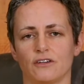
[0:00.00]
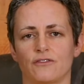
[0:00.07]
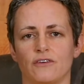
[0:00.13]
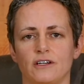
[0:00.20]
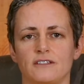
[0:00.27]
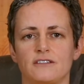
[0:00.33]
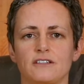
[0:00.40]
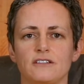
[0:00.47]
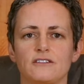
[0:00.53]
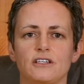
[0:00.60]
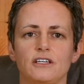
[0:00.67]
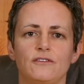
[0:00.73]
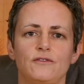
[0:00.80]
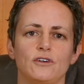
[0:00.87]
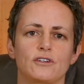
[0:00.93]
For instance,
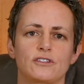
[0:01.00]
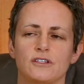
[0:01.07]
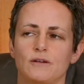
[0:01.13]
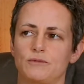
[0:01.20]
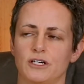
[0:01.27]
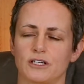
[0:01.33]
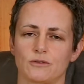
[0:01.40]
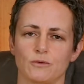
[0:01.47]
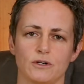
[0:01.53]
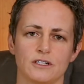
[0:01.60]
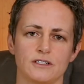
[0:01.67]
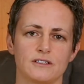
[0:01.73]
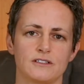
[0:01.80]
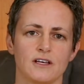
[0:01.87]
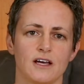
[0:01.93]
if your subject
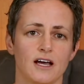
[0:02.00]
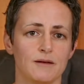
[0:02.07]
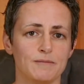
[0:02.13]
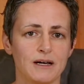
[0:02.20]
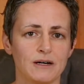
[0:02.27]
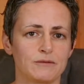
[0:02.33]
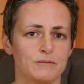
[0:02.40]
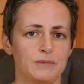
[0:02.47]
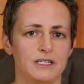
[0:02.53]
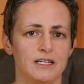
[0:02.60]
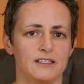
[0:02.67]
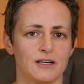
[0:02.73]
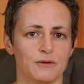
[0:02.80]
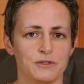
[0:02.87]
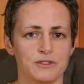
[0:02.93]
was a mountain
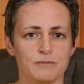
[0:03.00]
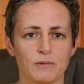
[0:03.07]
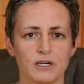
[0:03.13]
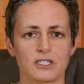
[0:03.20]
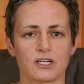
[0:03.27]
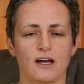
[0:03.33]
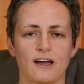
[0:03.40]
peak that was much